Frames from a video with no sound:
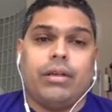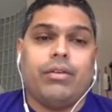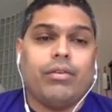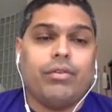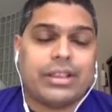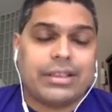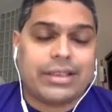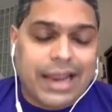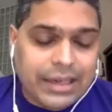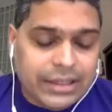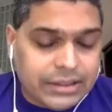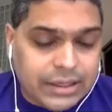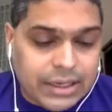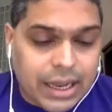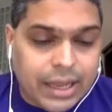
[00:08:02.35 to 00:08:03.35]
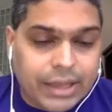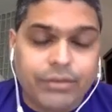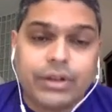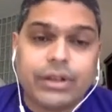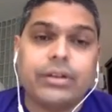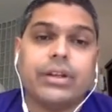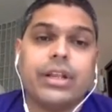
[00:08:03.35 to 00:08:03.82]
With that, I
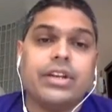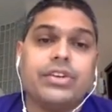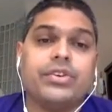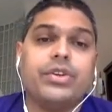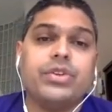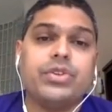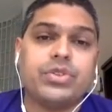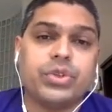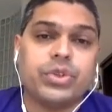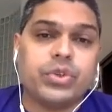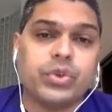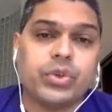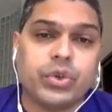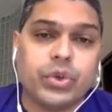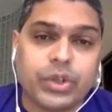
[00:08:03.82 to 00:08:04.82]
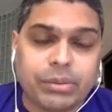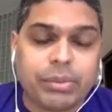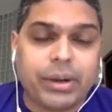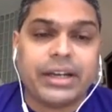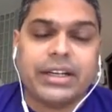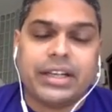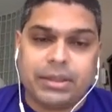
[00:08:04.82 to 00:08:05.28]
will introduce you to
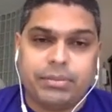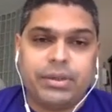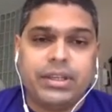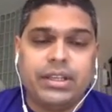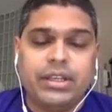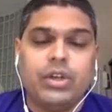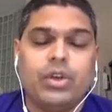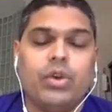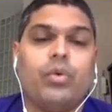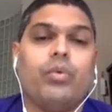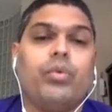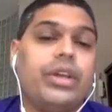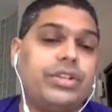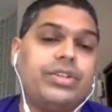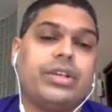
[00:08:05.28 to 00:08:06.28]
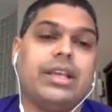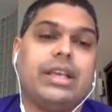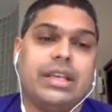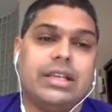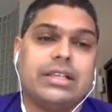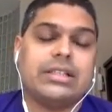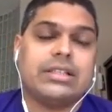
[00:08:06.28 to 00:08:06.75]
Yugabyte DB, which
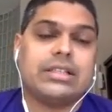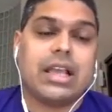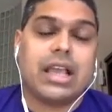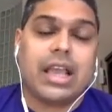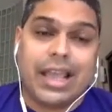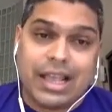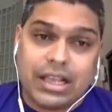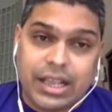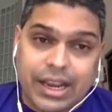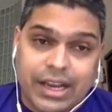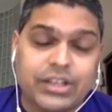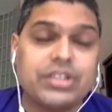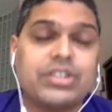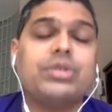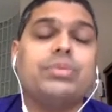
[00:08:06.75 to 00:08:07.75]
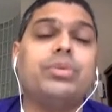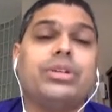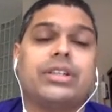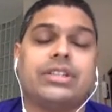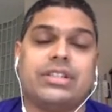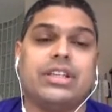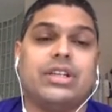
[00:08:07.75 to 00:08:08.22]
is a
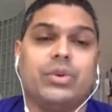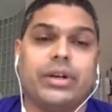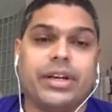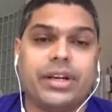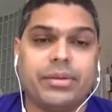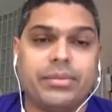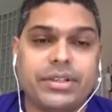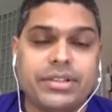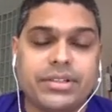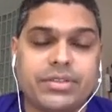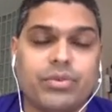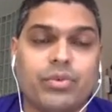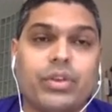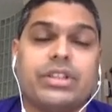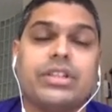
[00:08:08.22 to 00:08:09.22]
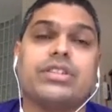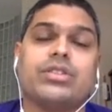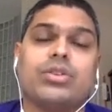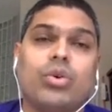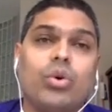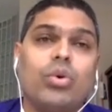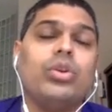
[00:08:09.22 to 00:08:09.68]
distributed SQL database with
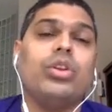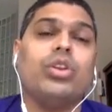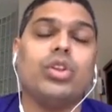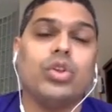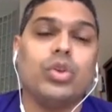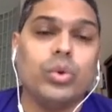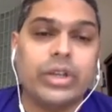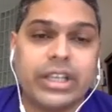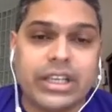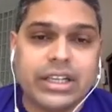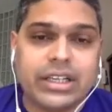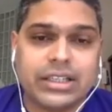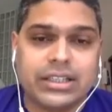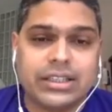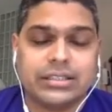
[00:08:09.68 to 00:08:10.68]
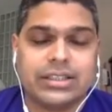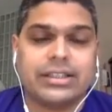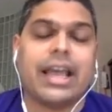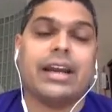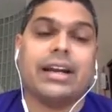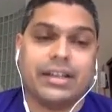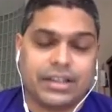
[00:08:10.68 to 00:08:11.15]
its own unique
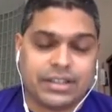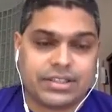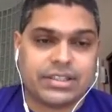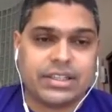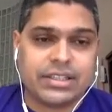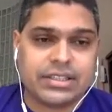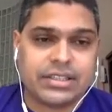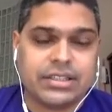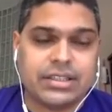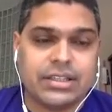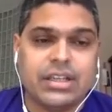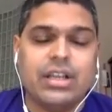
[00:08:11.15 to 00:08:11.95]
characteristics.